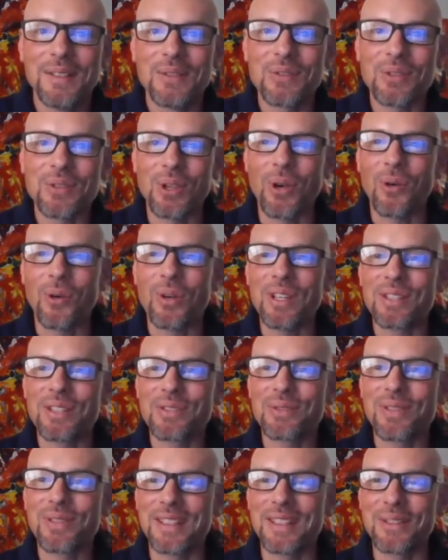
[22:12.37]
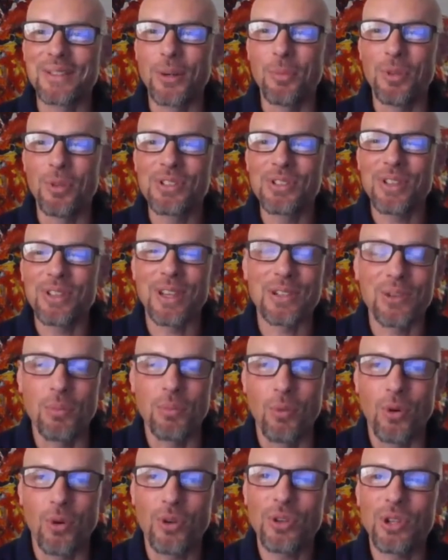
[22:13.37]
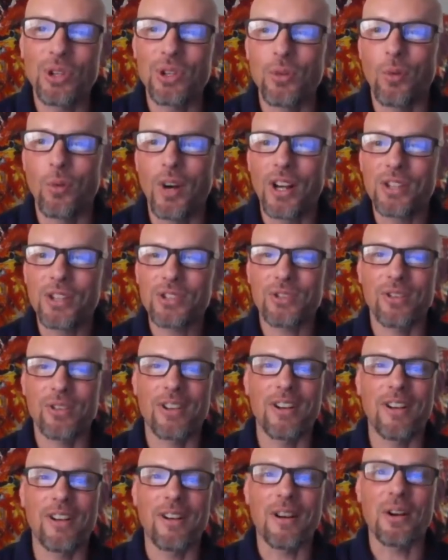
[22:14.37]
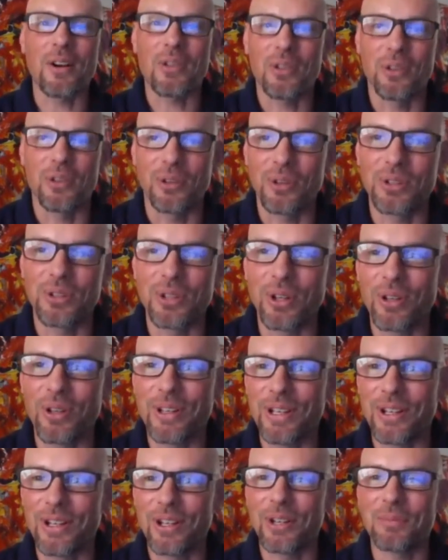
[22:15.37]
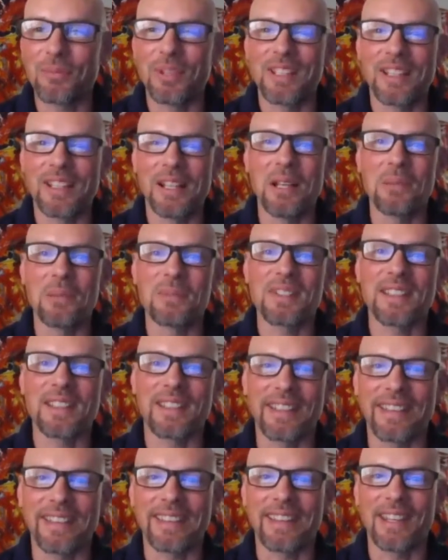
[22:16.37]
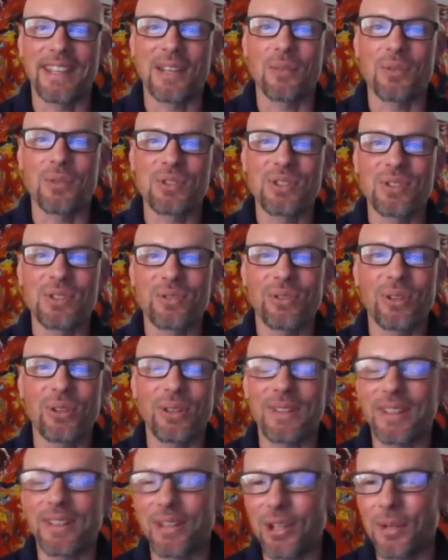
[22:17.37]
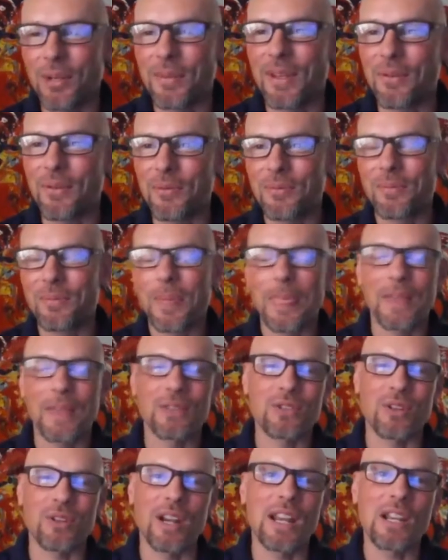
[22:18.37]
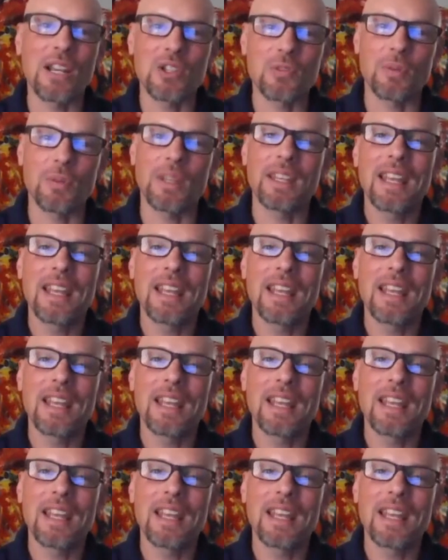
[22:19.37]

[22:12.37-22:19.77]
So it's it's almost like the more that you wash your car, you know, the dirtier it becomes, kind of thing, which is a little bit strange.